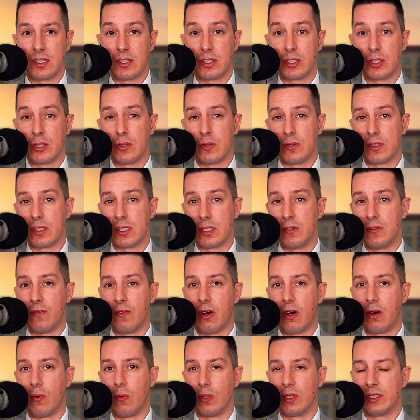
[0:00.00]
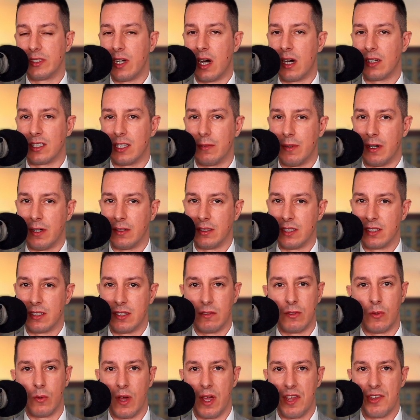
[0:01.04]
So far, we talked about the
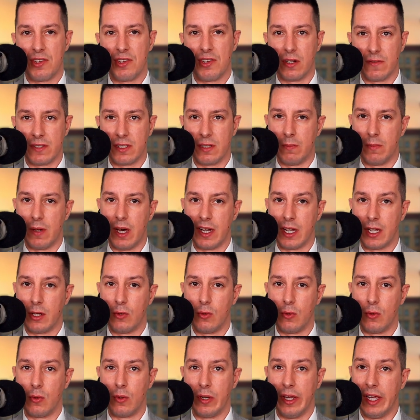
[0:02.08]
situation of somebody who